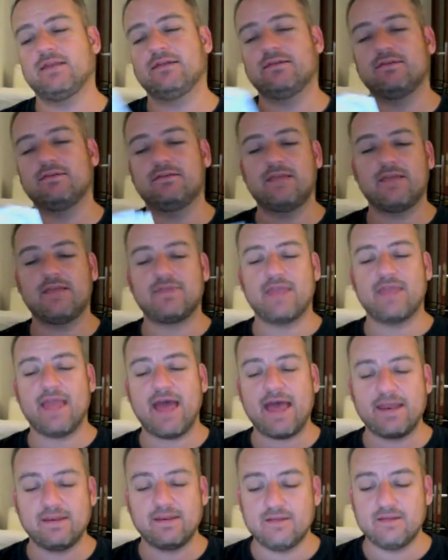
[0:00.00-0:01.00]
that they
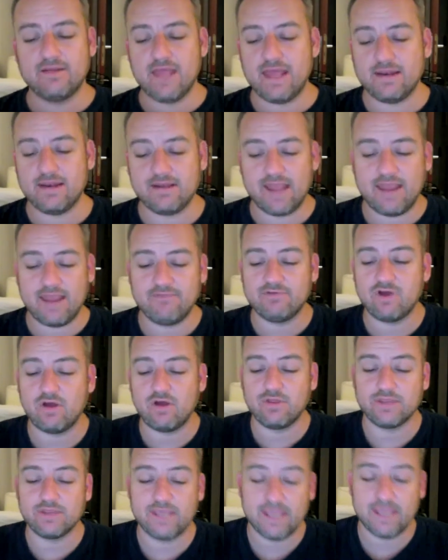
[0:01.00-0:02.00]
added and gave to all
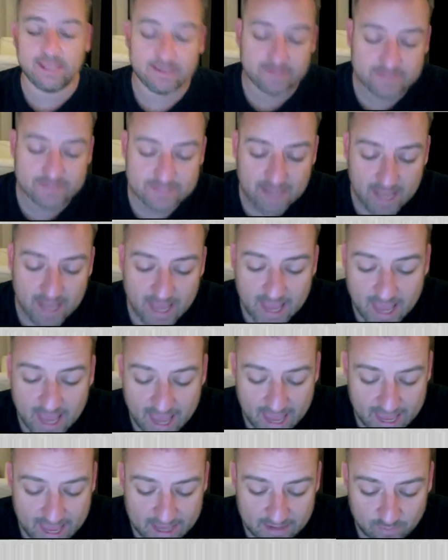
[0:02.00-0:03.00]
the kids.
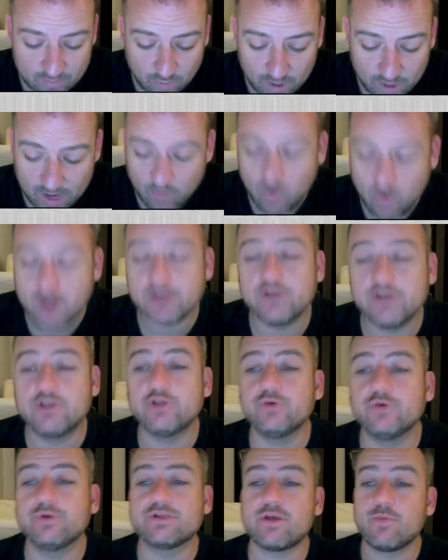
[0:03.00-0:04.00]
And what I want to
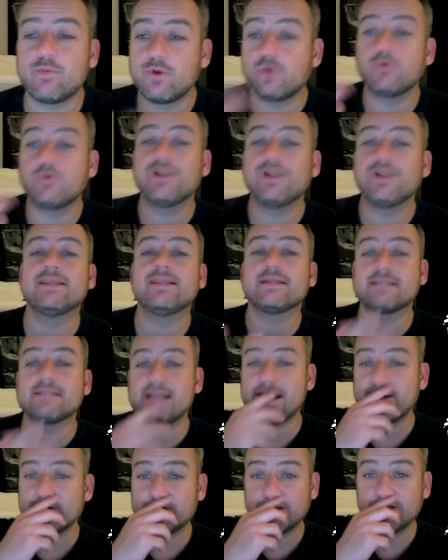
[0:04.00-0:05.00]
do is I want to read this
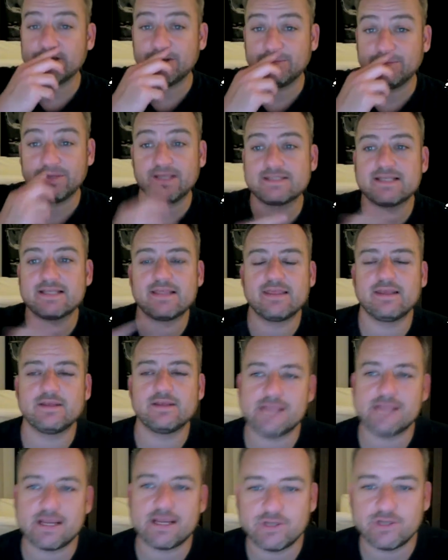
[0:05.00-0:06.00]
letter to you because I think
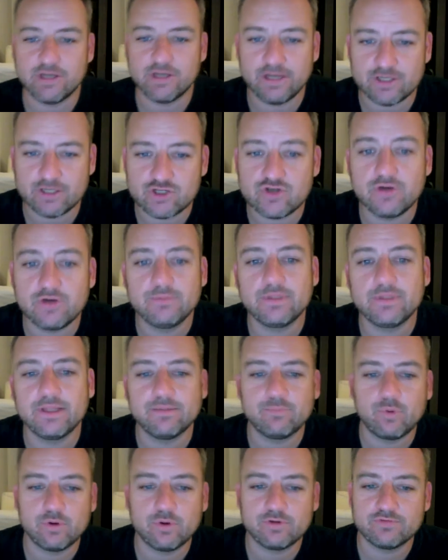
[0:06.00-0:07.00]
it's actually extremely
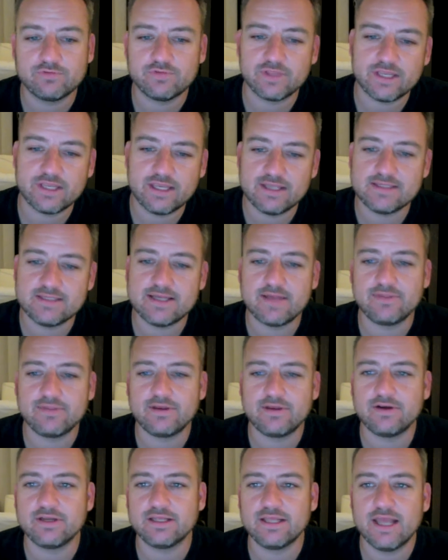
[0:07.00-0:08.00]
important for the kids out
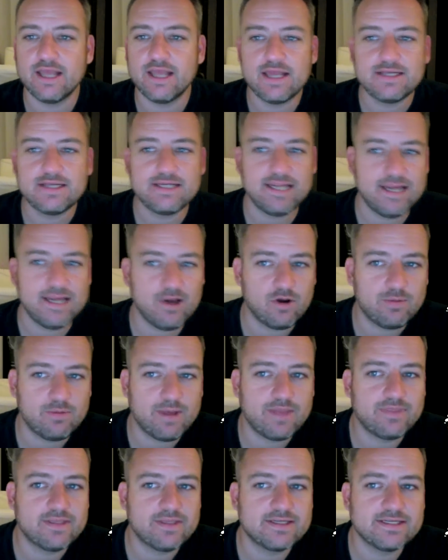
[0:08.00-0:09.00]
there to hear
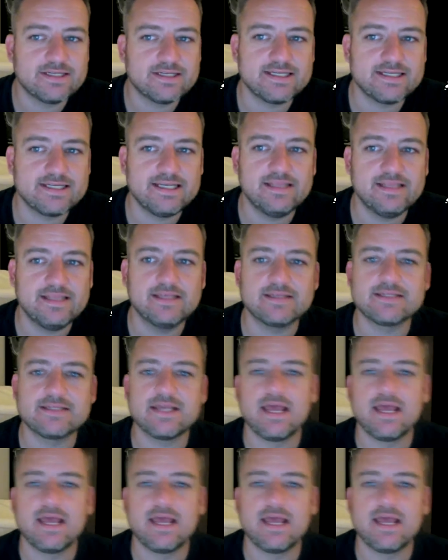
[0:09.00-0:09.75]
about this and see this,